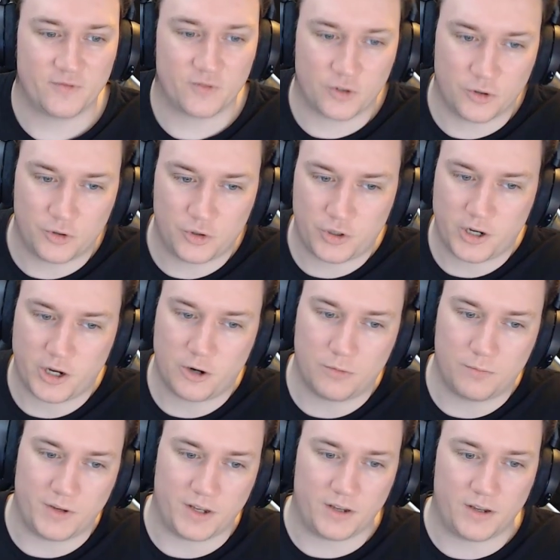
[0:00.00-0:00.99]
Could you help
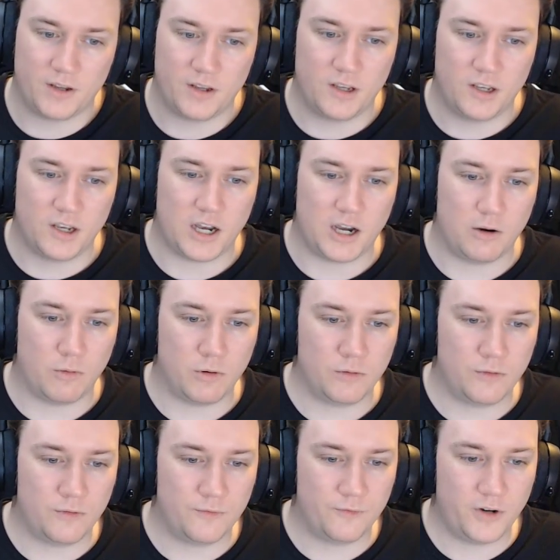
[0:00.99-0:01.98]
me? I want to
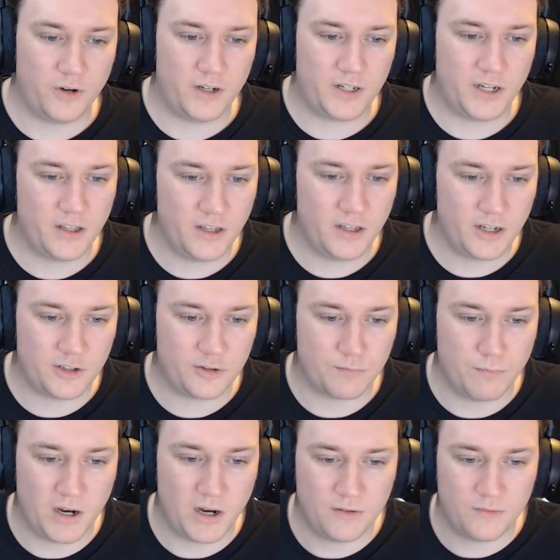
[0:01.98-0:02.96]
avoid killing as
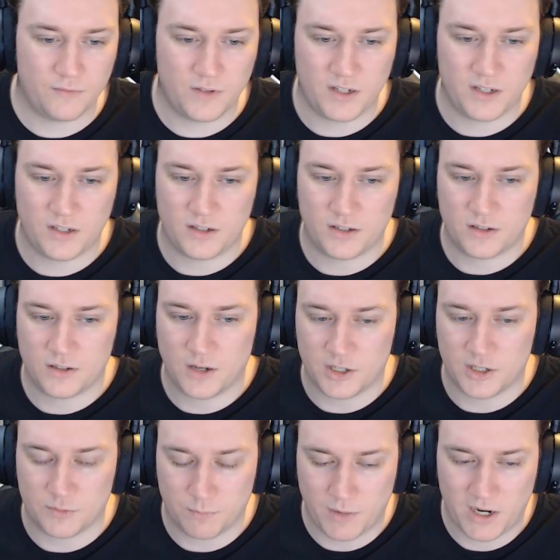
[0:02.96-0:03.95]
many
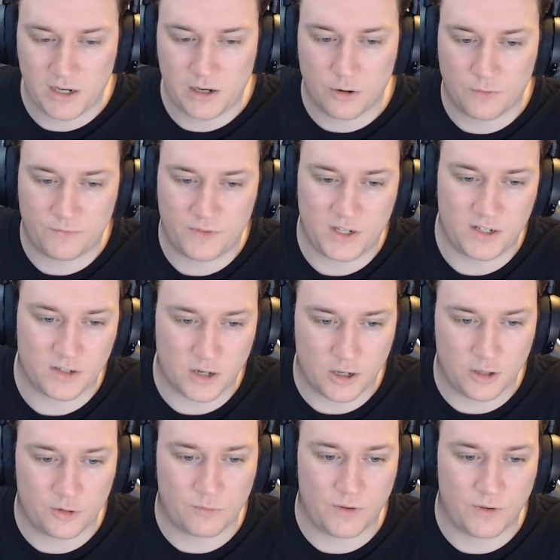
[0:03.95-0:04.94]
of these
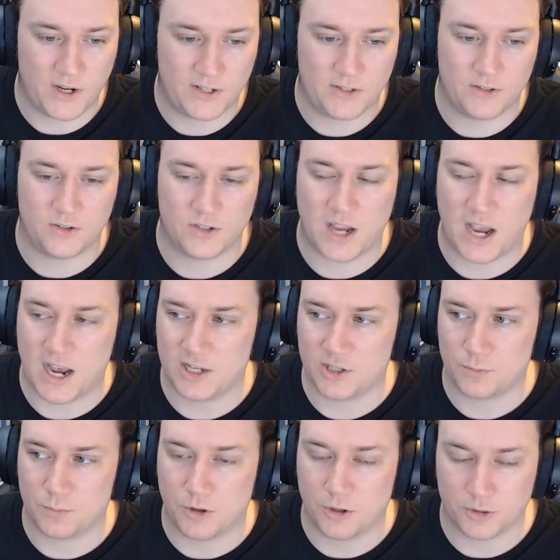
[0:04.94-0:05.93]
other races as
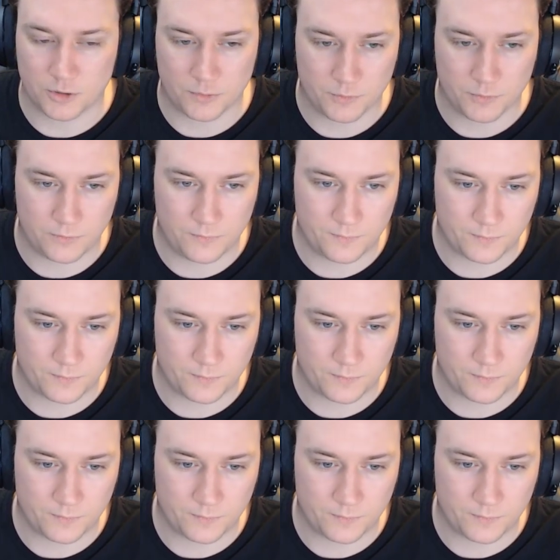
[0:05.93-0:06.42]
possible.